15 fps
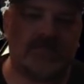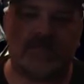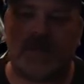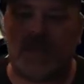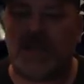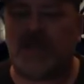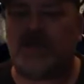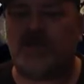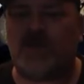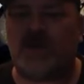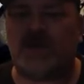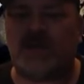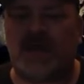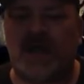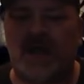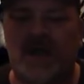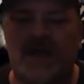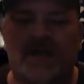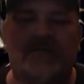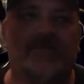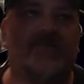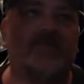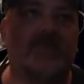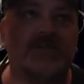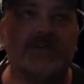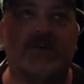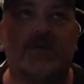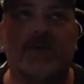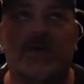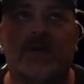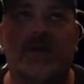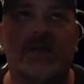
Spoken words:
and we're live. What's going on,